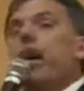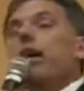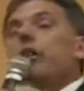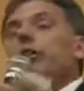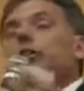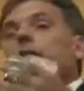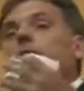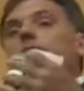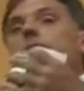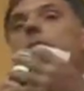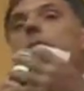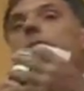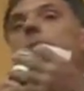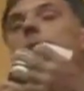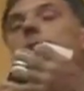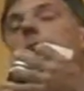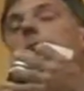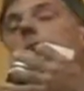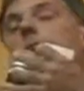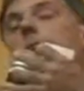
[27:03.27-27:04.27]

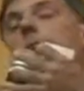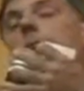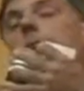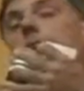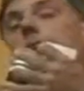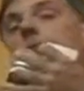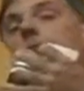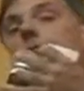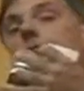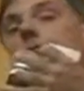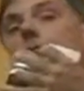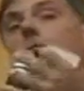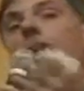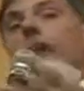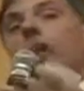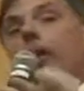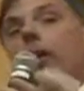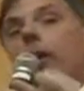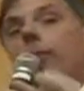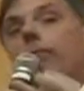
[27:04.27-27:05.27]
should
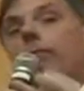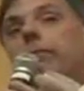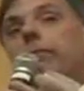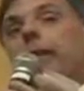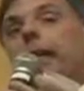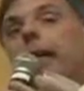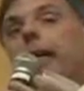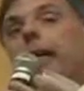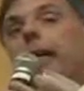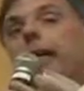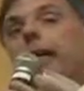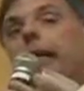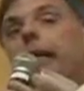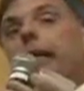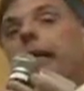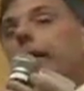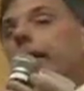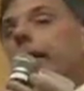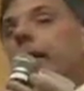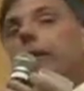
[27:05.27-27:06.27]
follow.
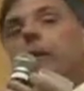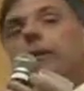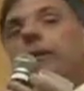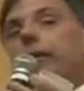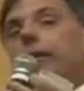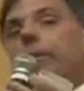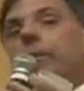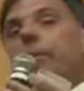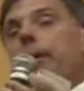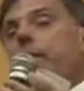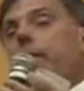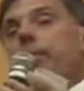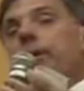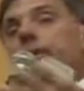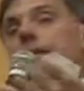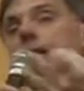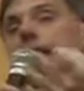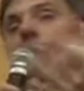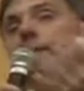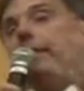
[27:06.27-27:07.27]
You know, the
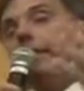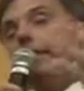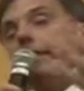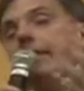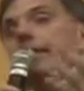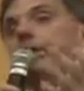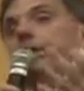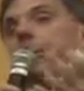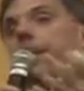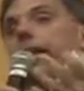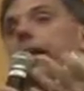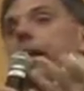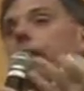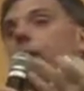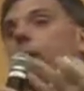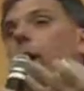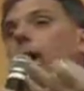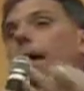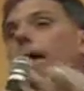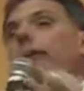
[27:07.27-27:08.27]
people said that this is what
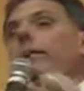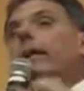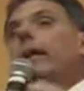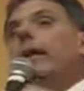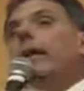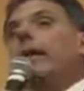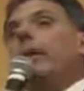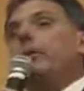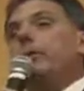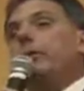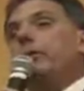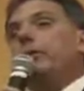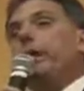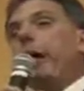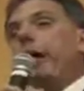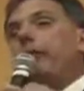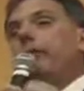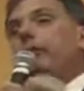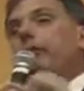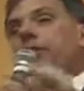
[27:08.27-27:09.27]
they want. If Mr.
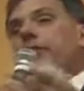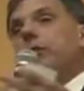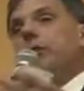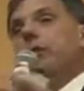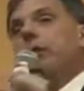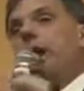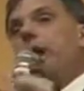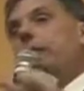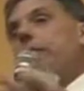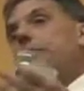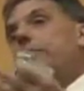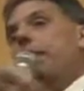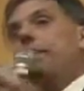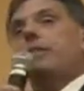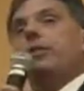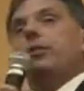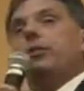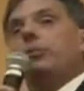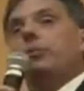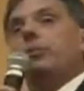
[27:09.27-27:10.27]
Calvert doesn't want it,
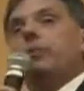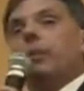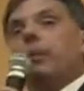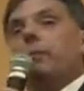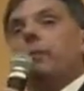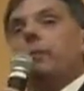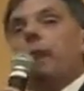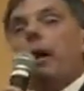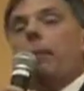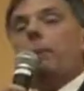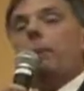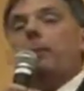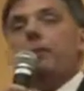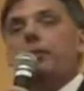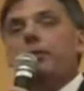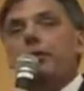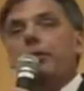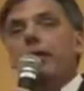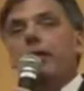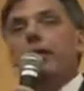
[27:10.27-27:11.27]
maybe he should start a
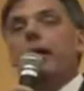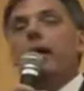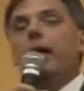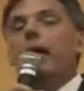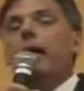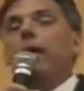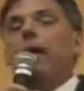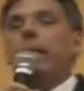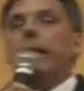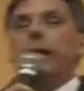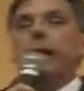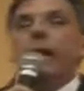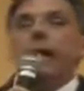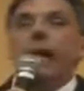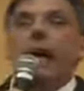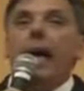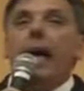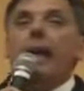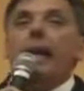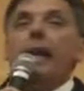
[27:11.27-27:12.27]
proposition. But
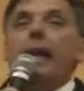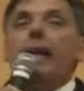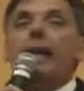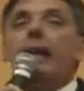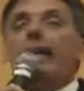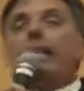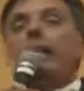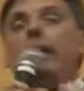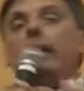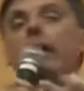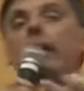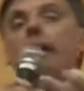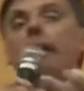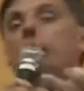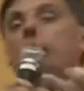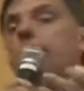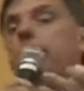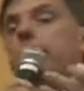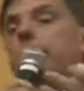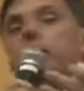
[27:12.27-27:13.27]
again, if
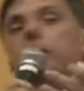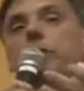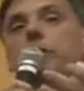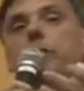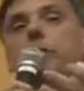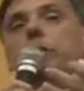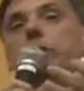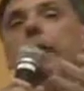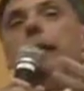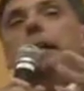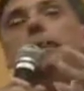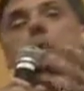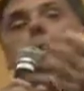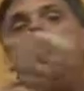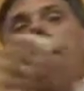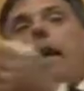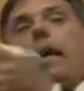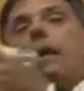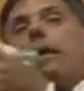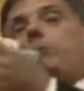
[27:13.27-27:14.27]
he just plays
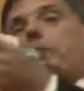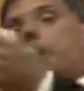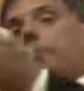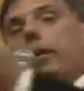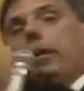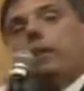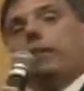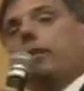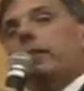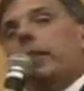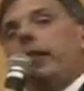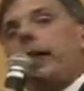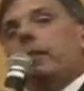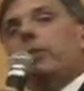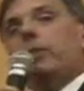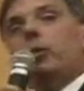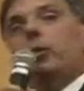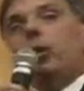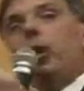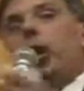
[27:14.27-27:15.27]
games, political
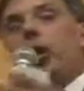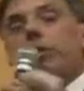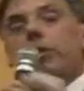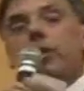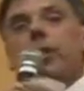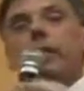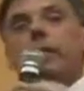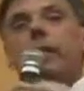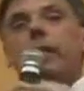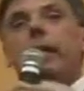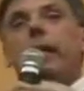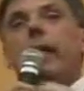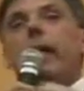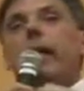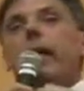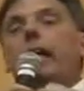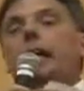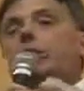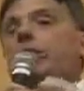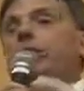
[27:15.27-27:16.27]
games in Washington,
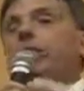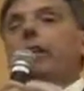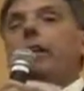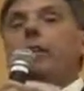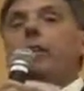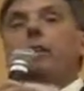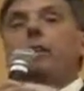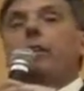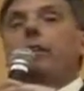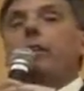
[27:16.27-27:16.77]
it's going to